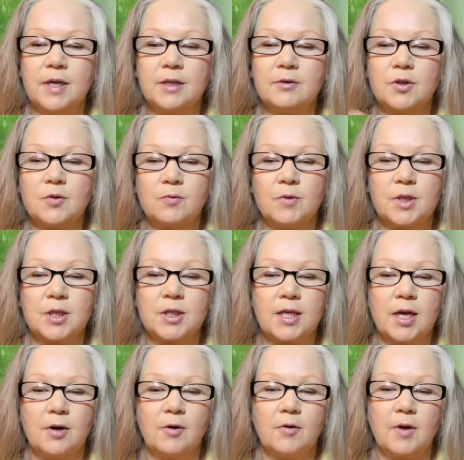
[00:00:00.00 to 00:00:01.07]
I use the Witch's
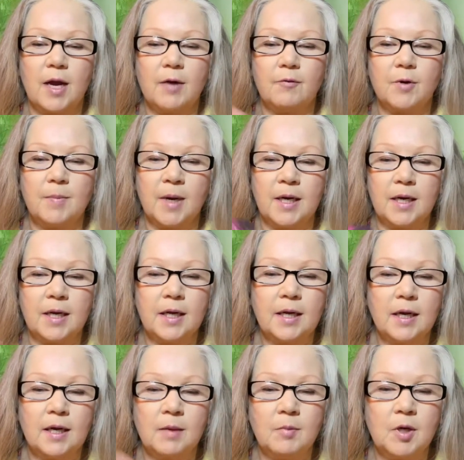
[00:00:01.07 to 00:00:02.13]
Tarot every
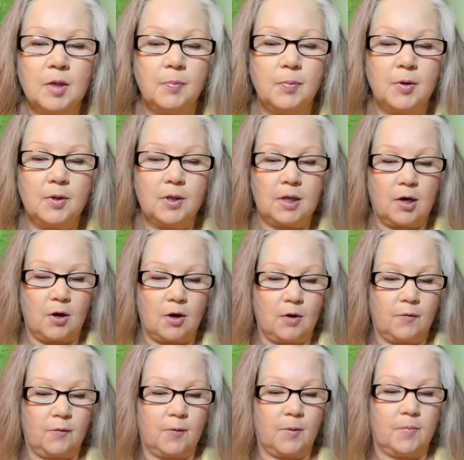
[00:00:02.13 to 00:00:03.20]
Monday, and I'm going to pull a
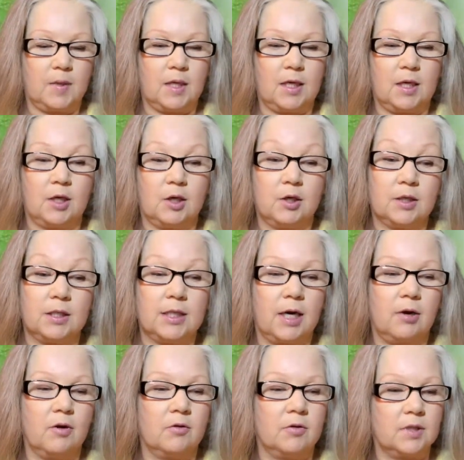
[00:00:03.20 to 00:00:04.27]
card from the Good
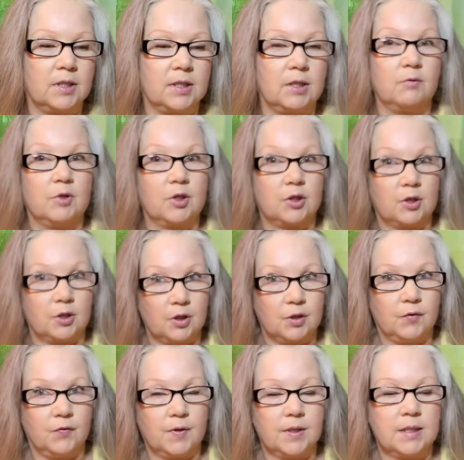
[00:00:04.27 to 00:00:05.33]
Tarot to see what's
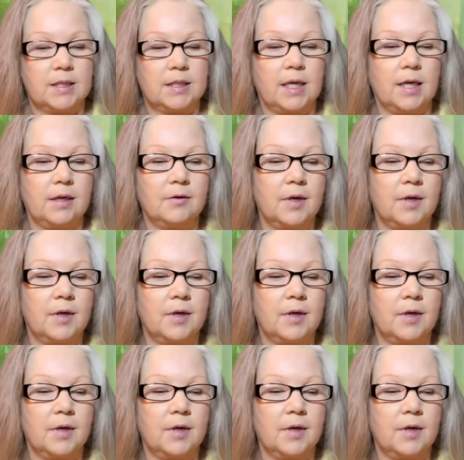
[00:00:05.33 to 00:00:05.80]
good for the day.